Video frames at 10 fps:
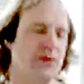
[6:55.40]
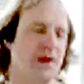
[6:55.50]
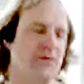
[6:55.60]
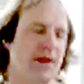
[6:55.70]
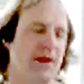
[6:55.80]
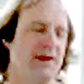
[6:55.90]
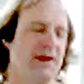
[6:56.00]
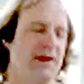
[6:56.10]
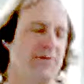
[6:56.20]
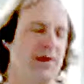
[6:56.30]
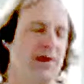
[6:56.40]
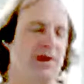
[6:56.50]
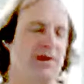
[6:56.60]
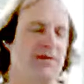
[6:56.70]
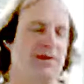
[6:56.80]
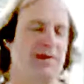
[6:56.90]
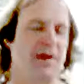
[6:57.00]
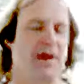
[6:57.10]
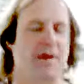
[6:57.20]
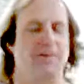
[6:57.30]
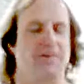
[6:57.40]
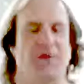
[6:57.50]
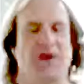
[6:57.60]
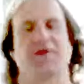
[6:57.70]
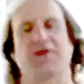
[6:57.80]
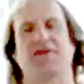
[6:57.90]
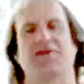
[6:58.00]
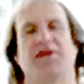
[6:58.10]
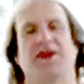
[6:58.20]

you have a lot of nightmares, and Frankenstein's